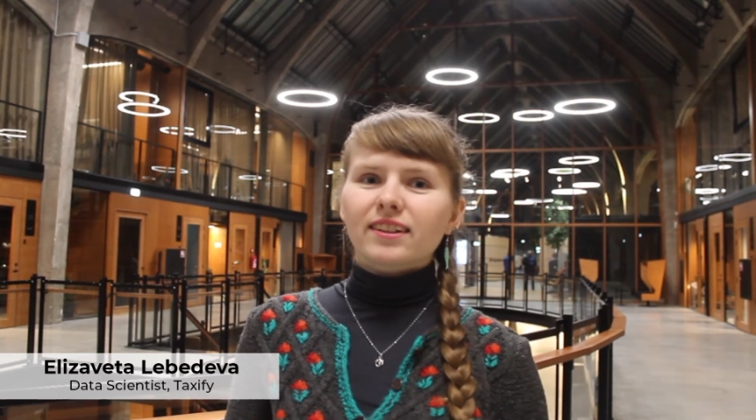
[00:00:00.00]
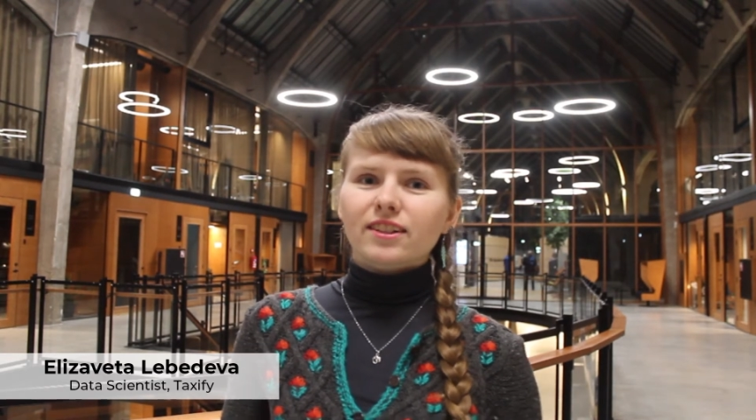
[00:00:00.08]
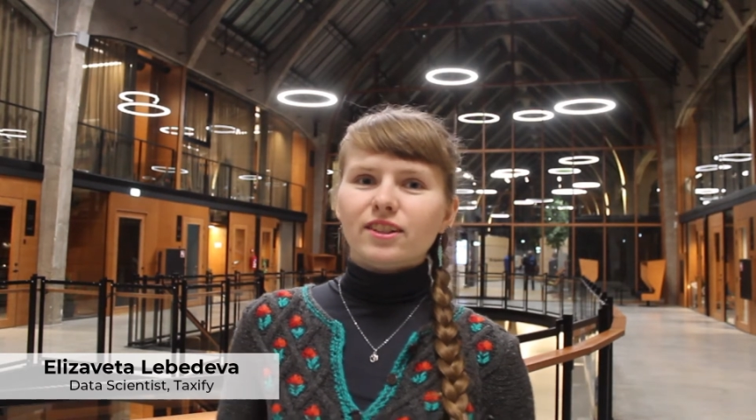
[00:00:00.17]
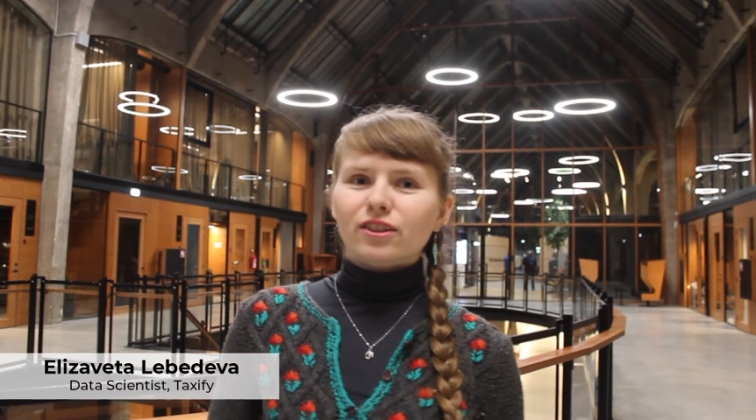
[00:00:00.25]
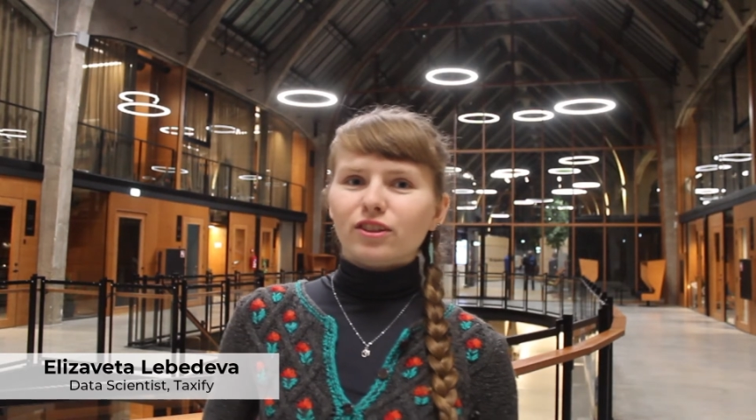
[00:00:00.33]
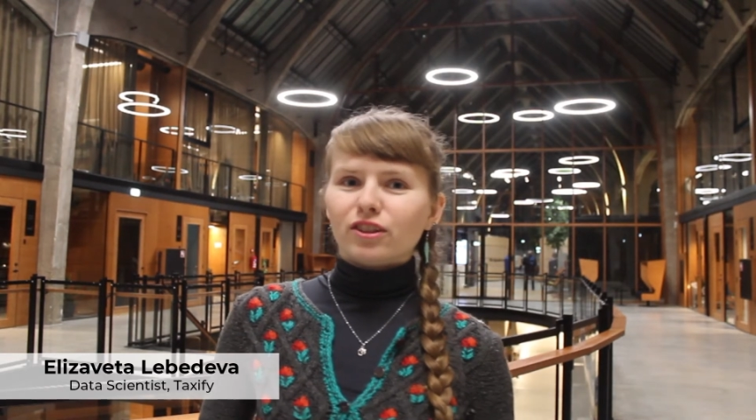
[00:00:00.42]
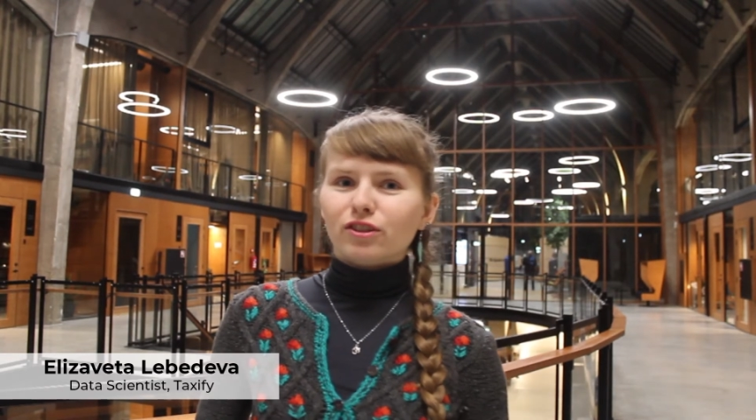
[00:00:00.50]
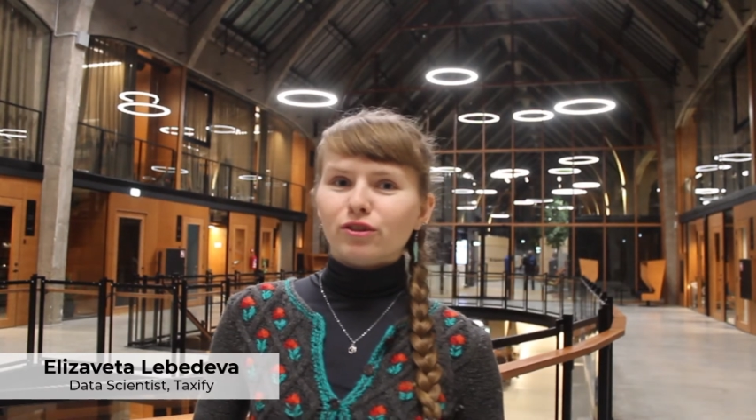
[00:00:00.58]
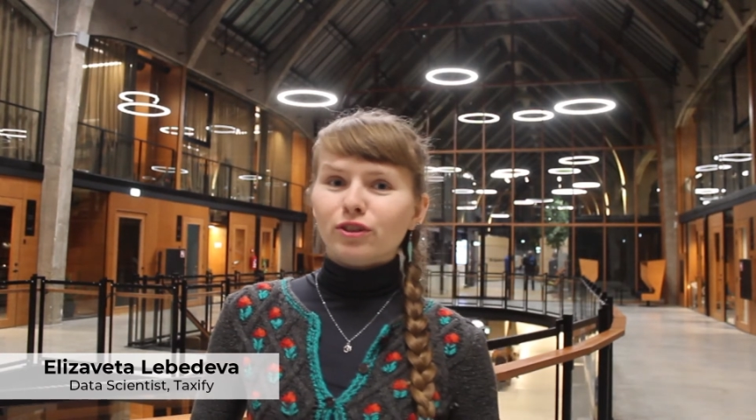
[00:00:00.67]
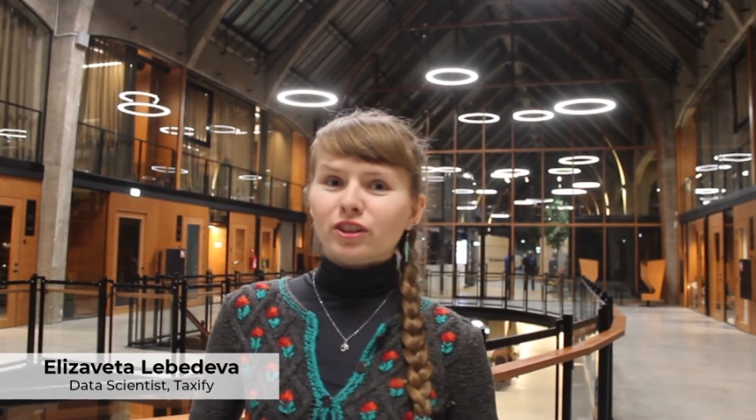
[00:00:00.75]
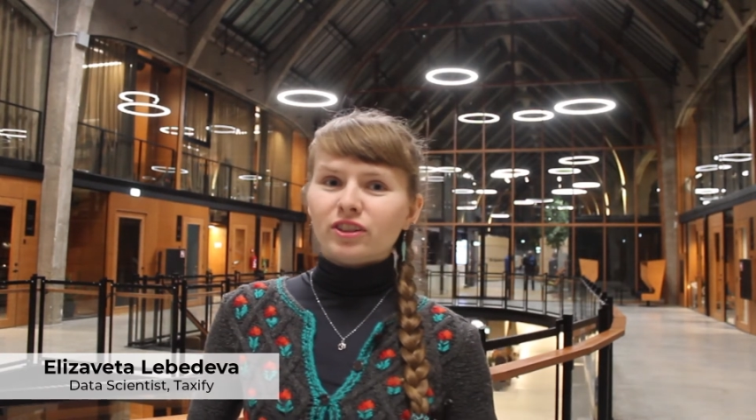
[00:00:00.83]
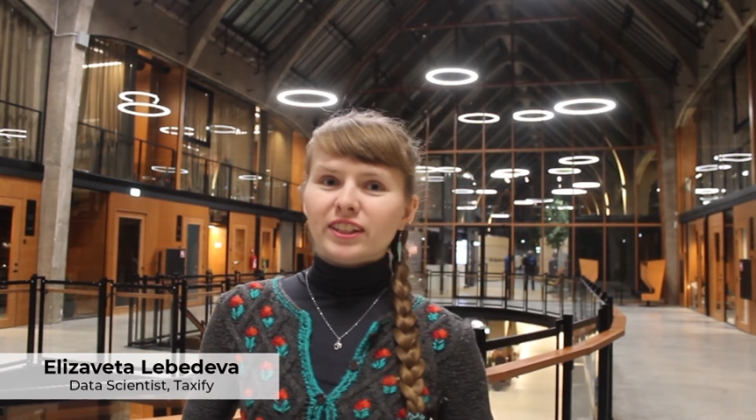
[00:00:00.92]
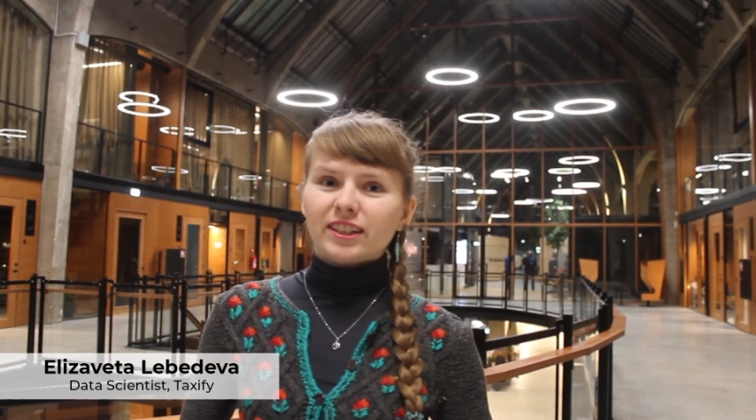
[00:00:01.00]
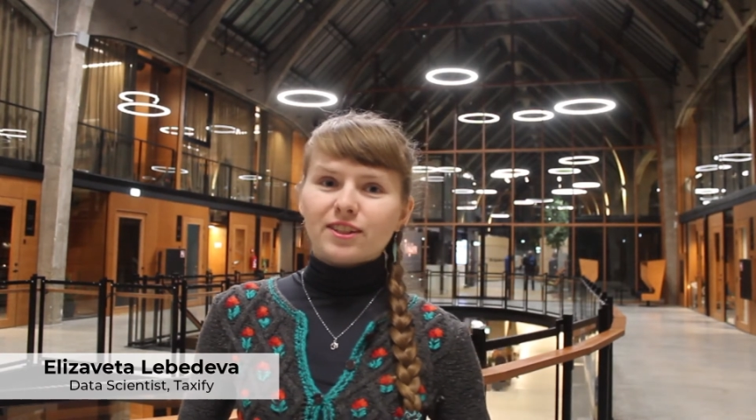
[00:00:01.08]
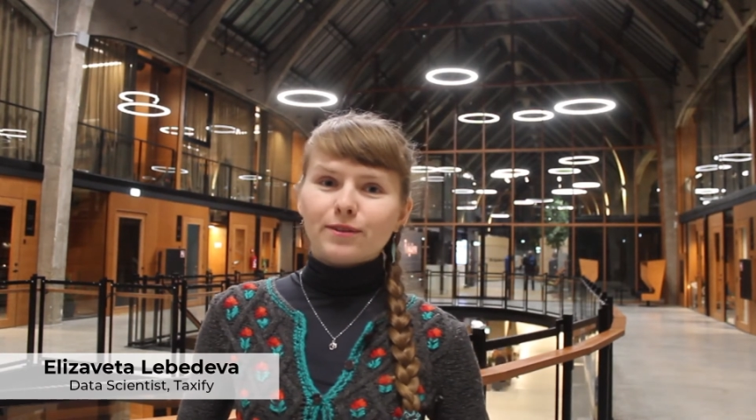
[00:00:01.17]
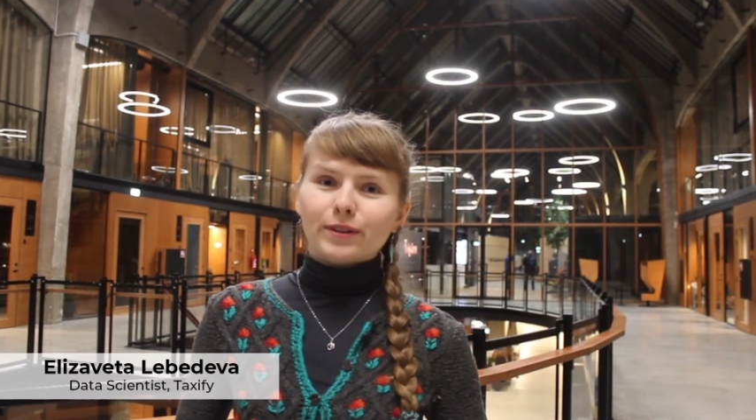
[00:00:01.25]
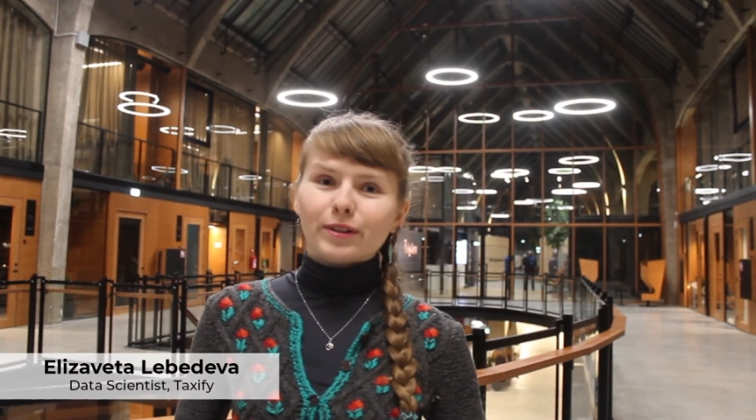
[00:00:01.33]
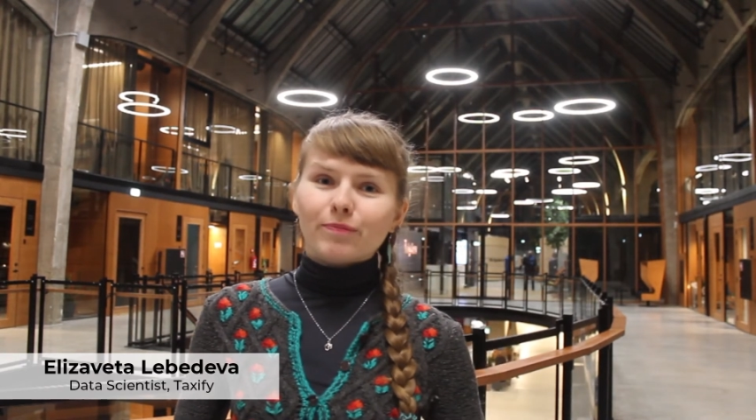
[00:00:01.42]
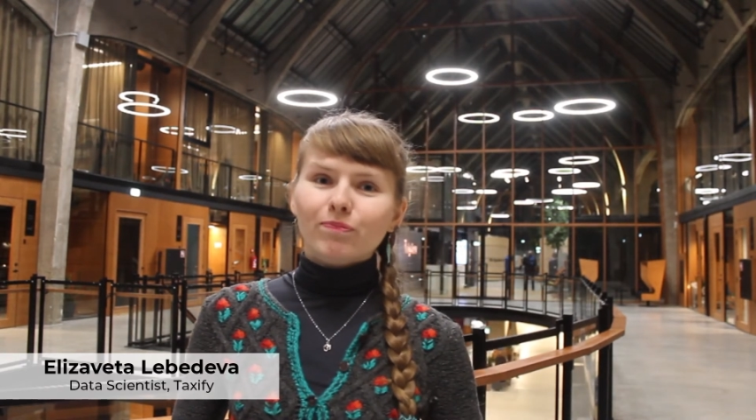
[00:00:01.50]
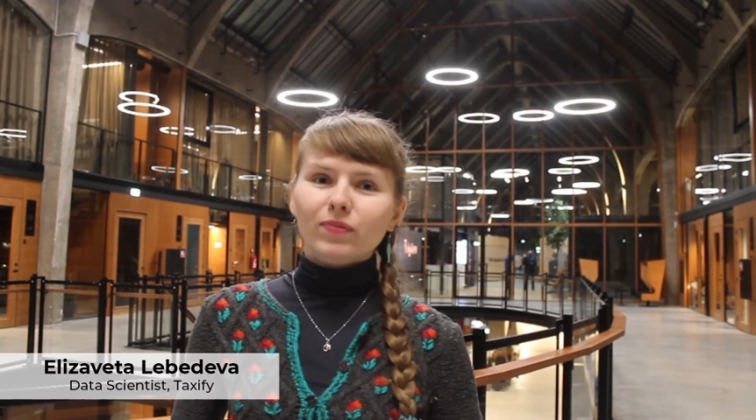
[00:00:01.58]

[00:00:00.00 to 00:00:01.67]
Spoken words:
at Estonian unicorn Taxify.